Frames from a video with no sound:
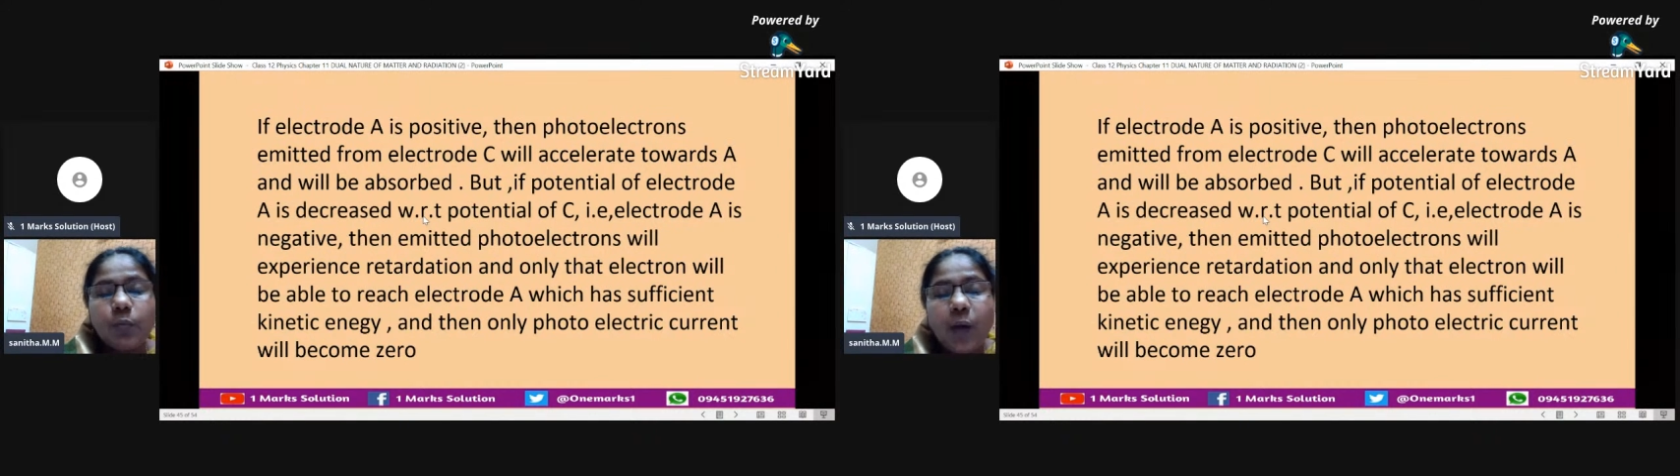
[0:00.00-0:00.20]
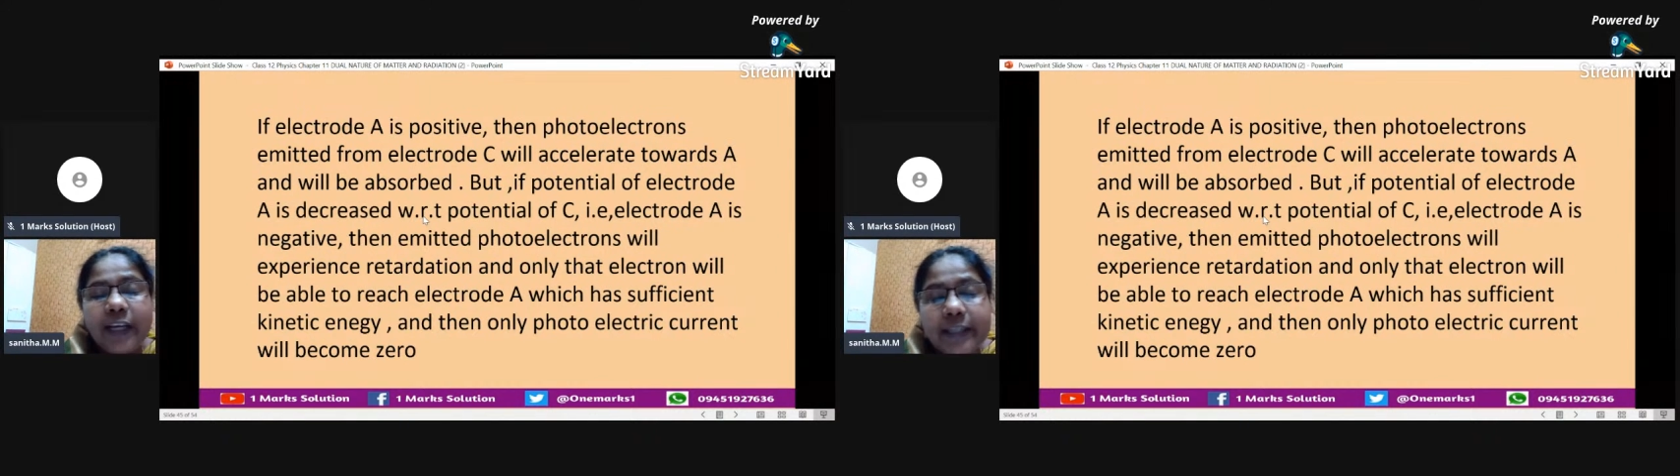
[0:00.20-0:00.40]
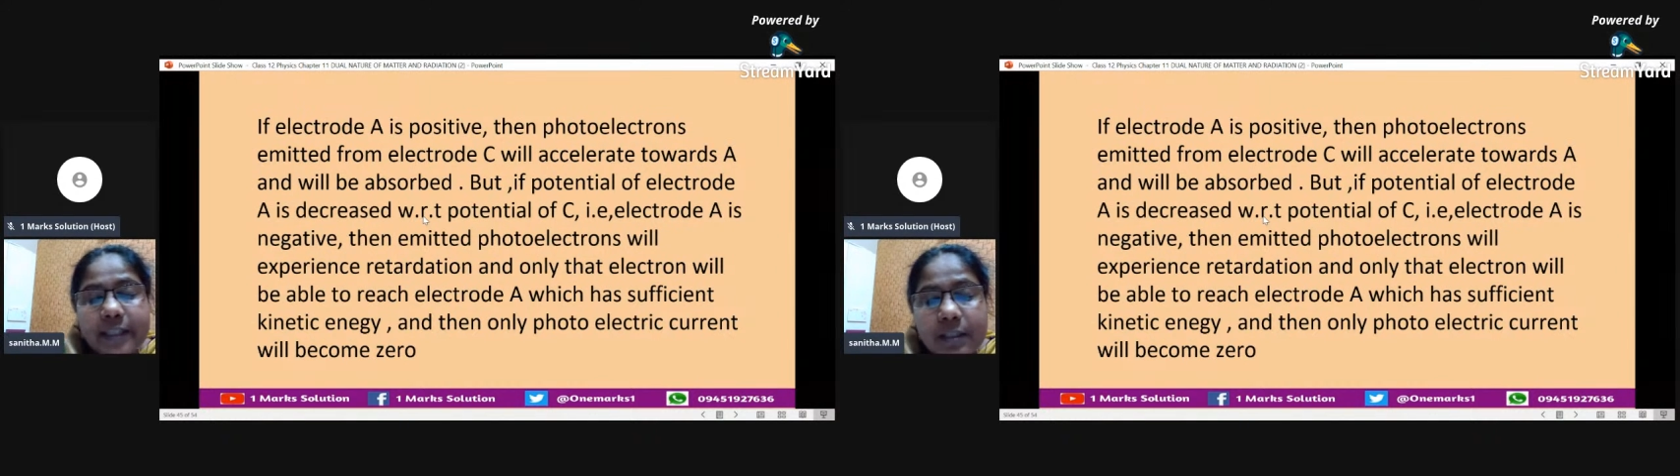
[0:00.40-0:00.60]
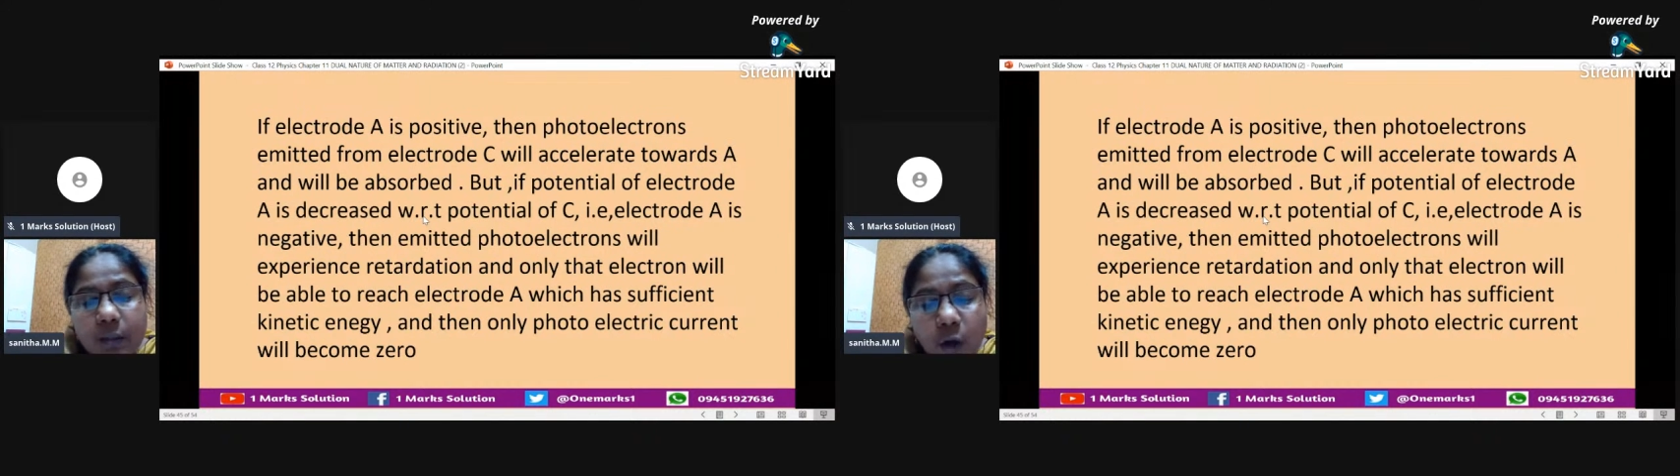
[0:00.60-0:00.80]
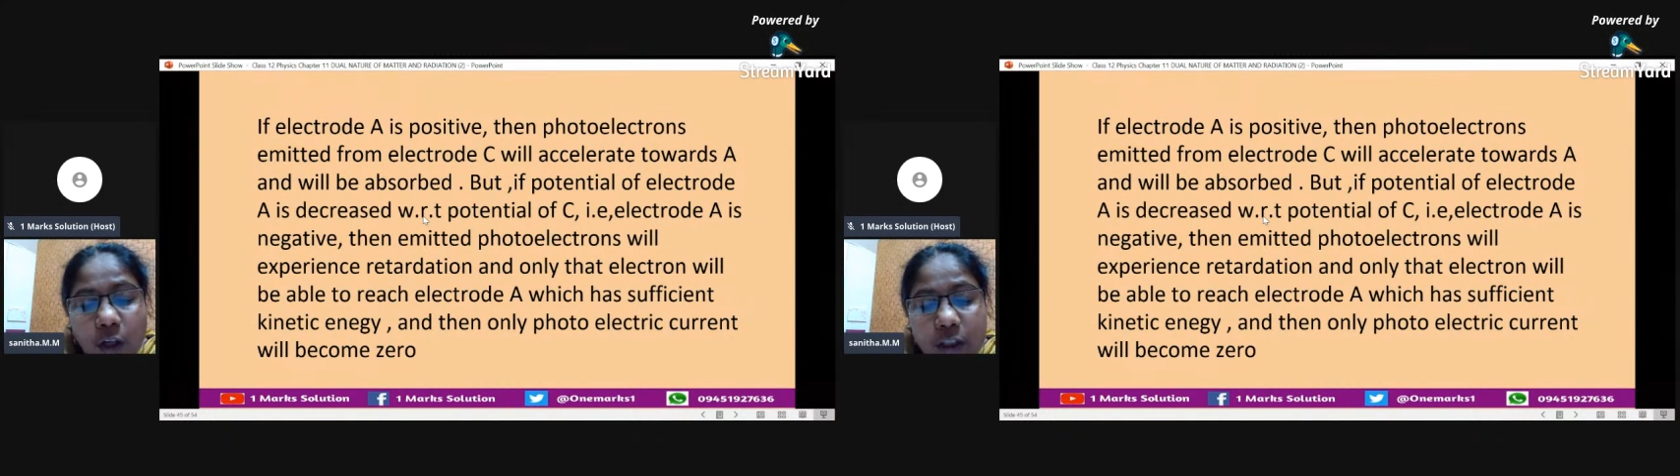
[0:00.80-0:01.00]
Why it is
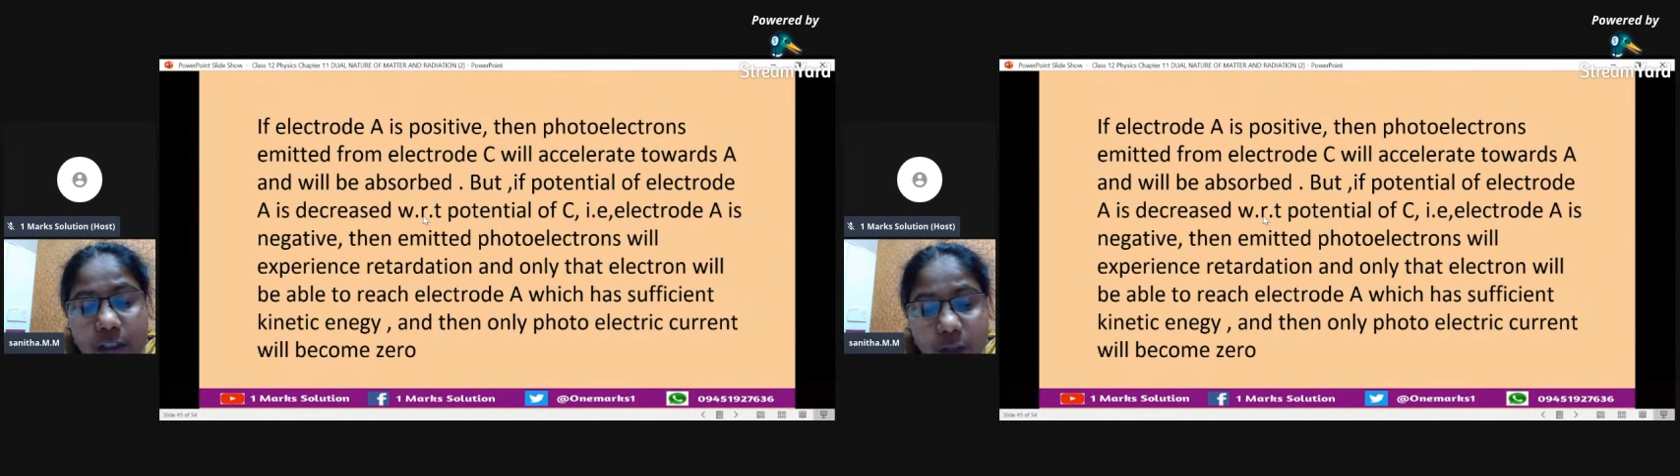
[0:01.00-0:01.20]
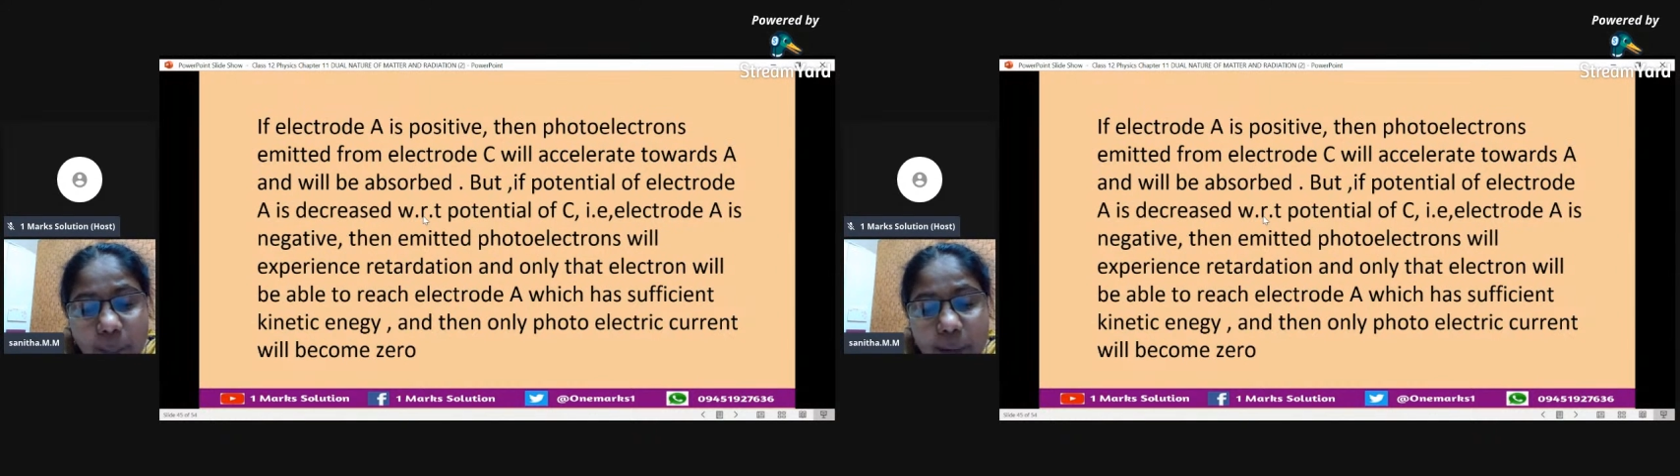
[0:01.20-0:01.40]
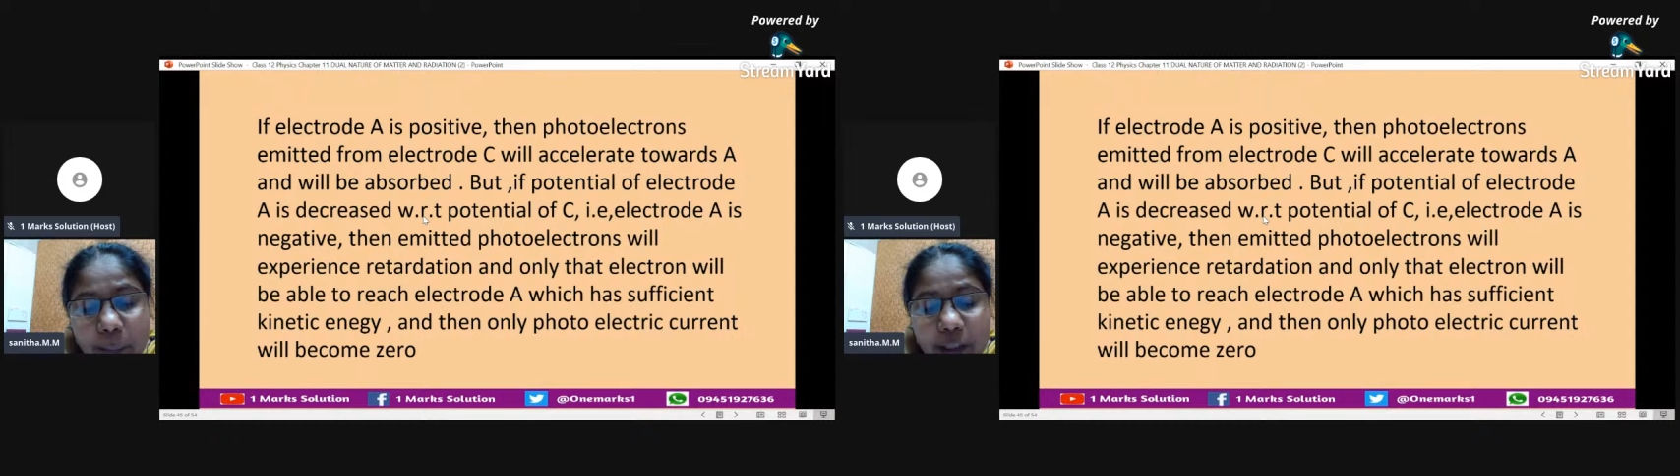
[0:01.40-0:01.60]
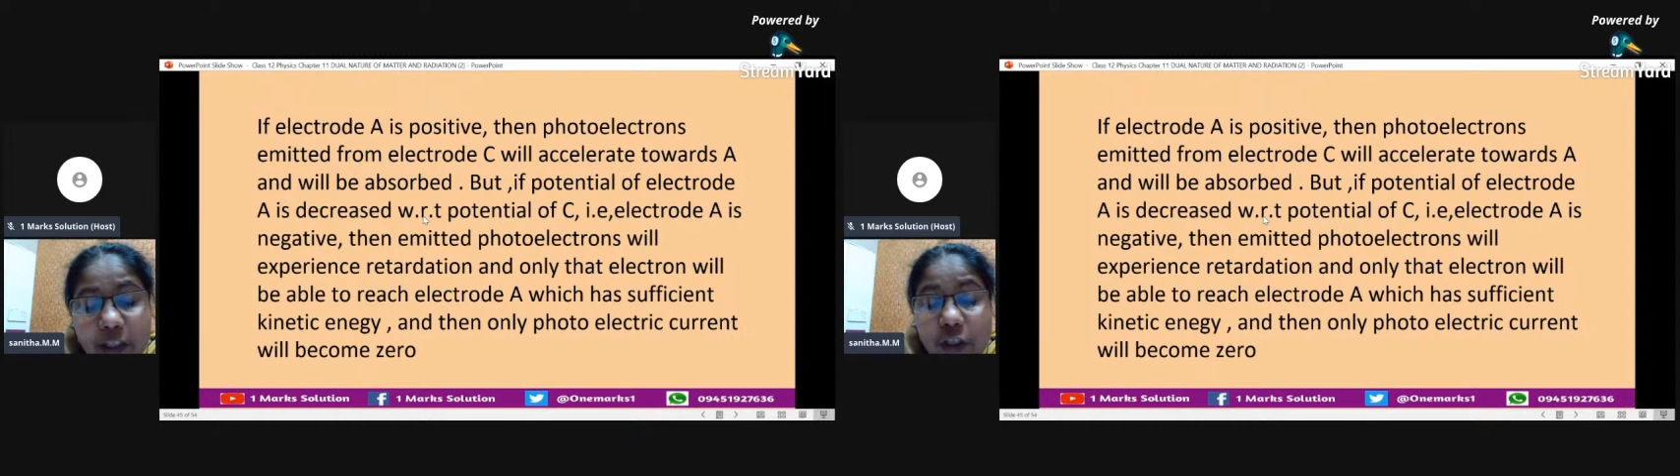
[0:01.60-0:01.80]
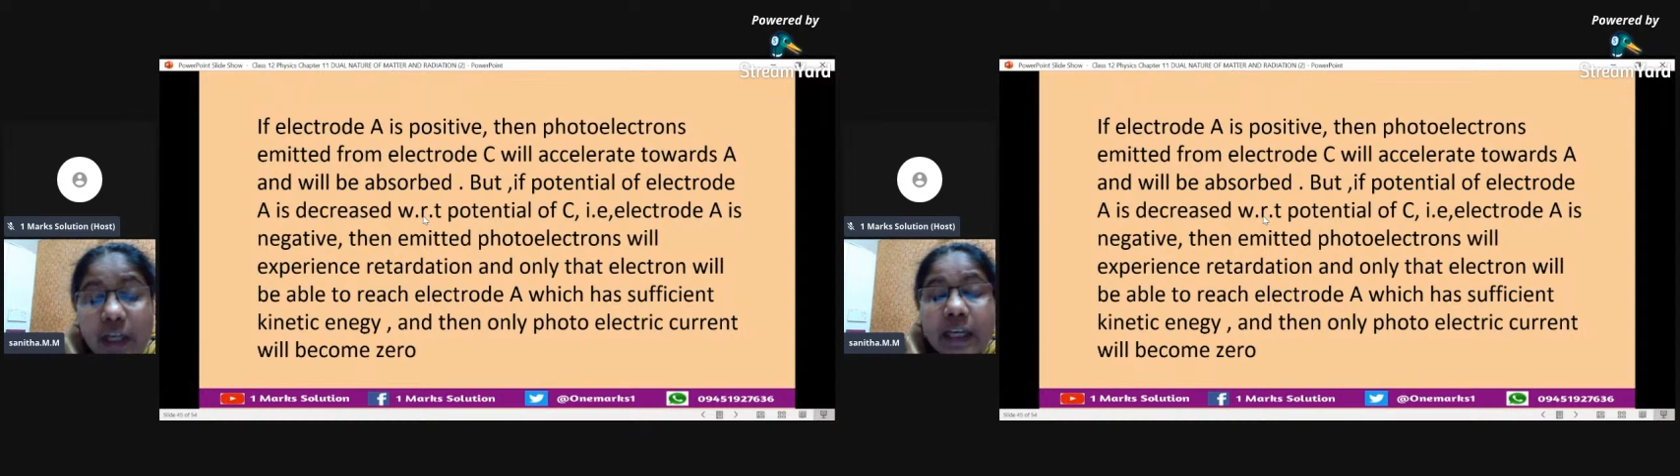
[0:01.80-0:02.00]
called a stopping
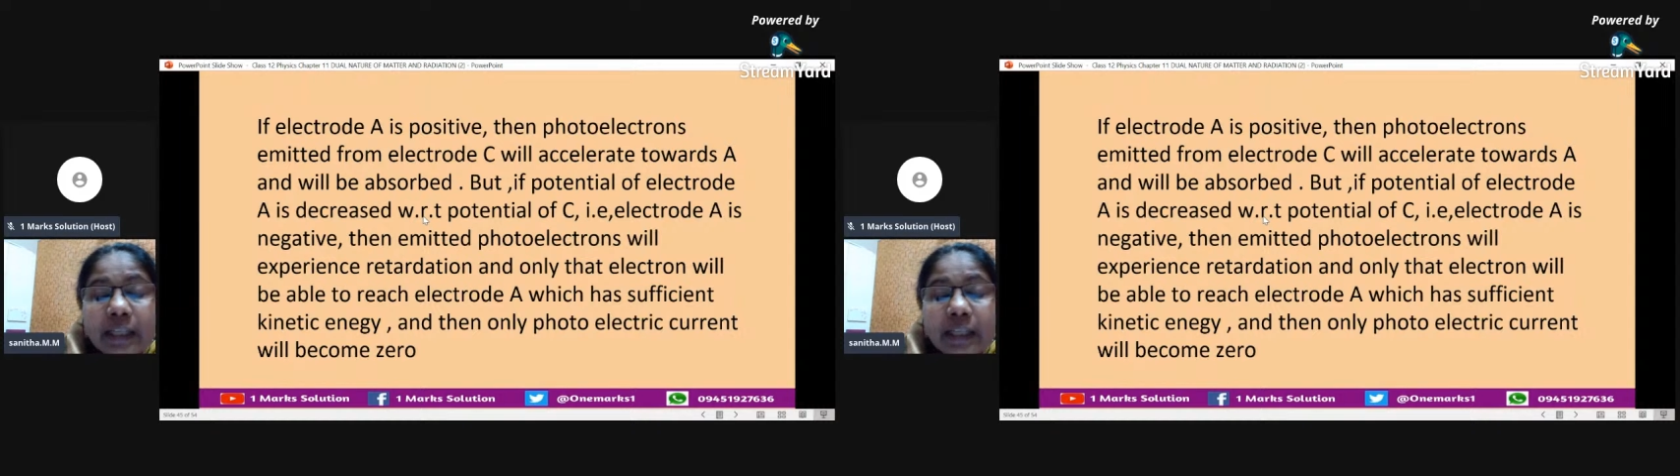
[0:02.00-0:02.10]
potential?